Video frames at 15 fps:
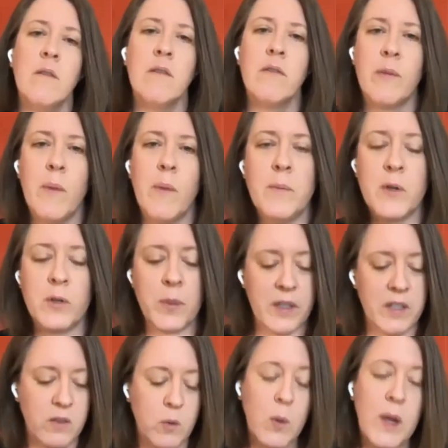From my
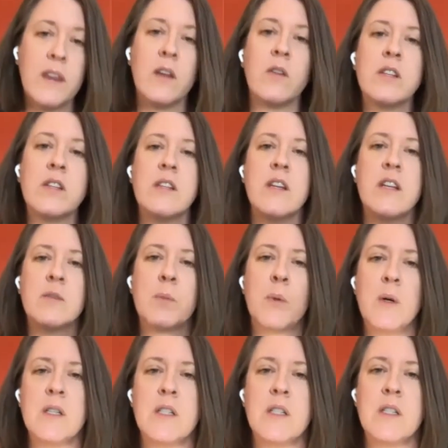perspective, the way the OECD has
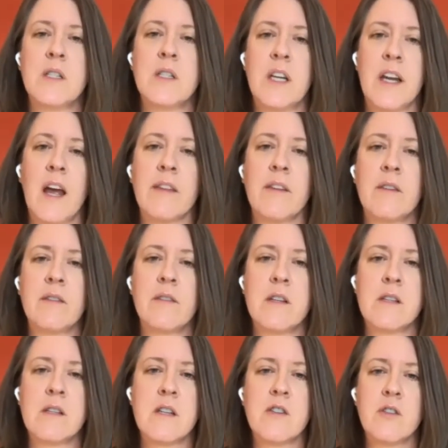put together this
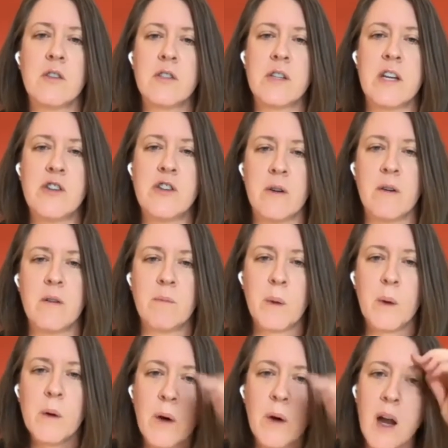digitalization
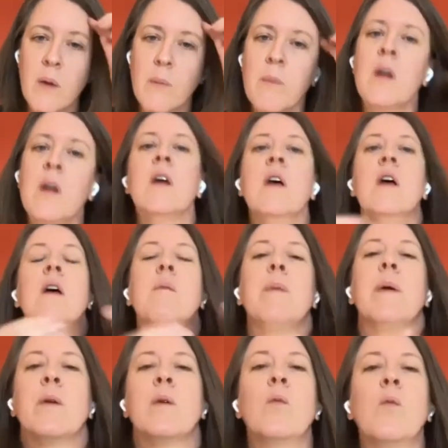program,
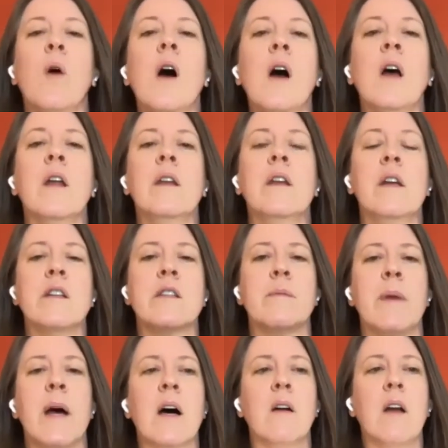Pillar 1 is
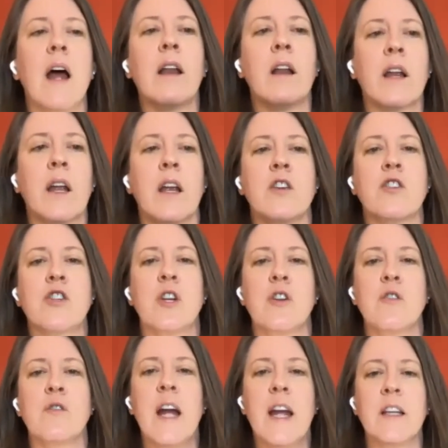about allocation. You
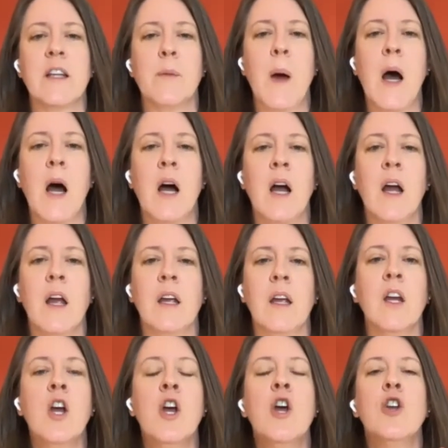take the pie,
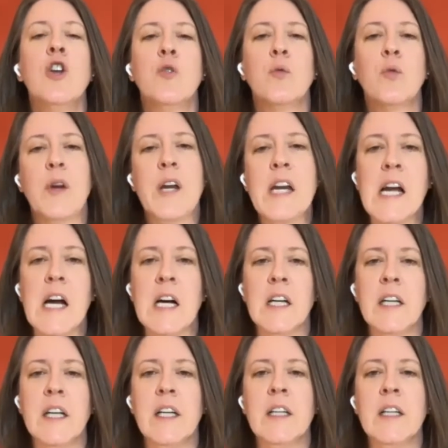you recut
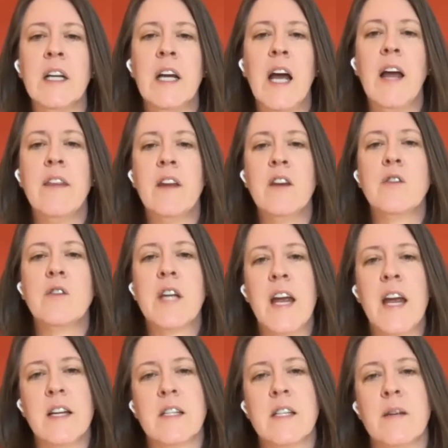it, and then you
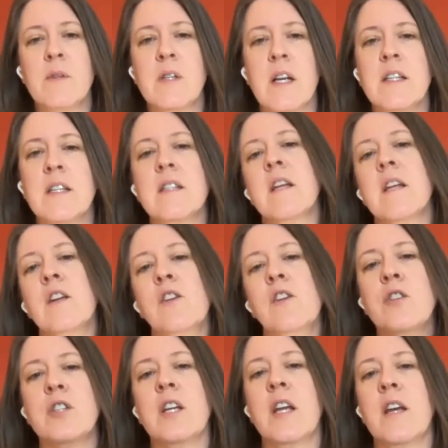take some slices that you
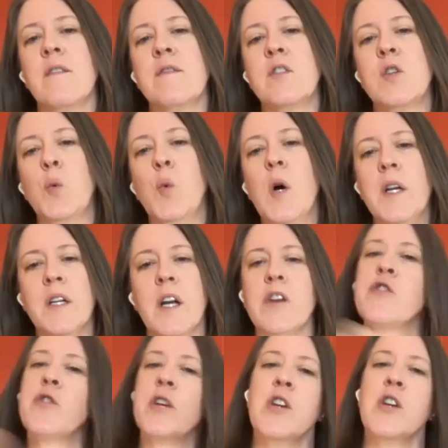used to give to one
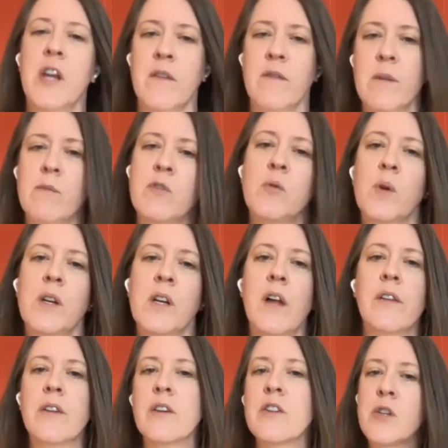country and you give them to
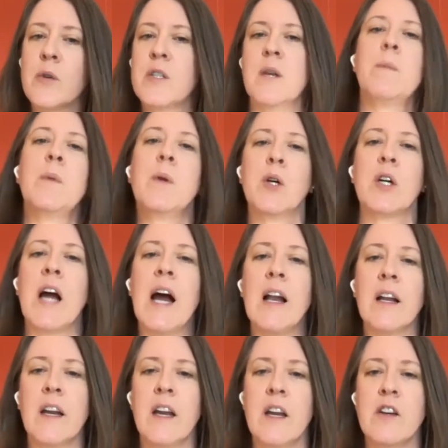another. So it's a pure
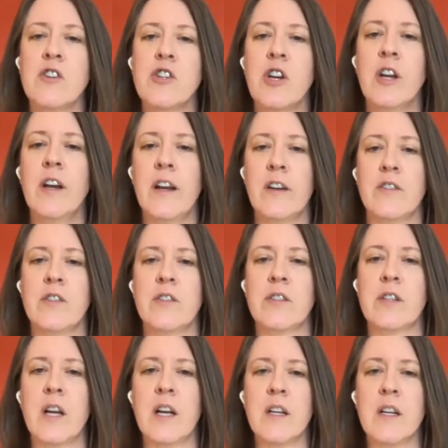allocation
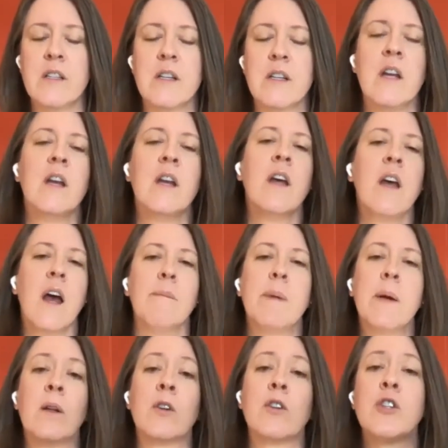exercise. And
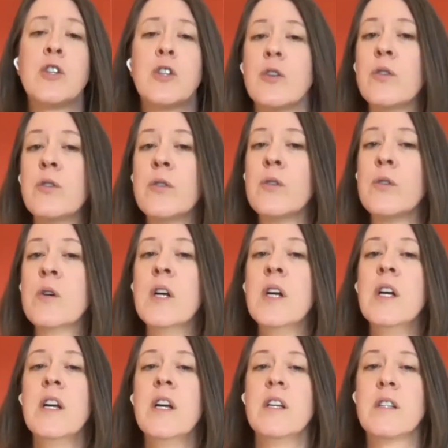Pillar 2
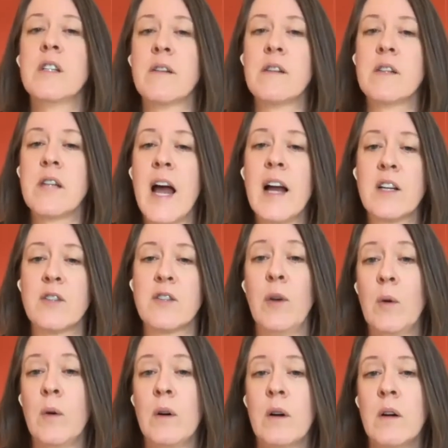is a tax
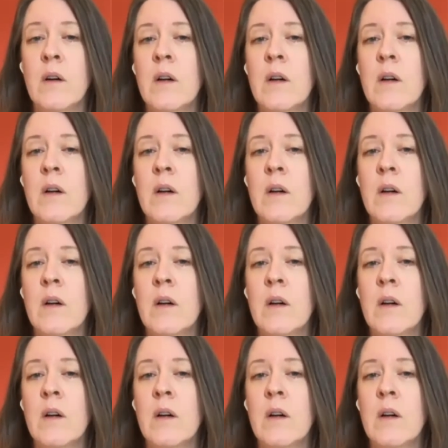floor,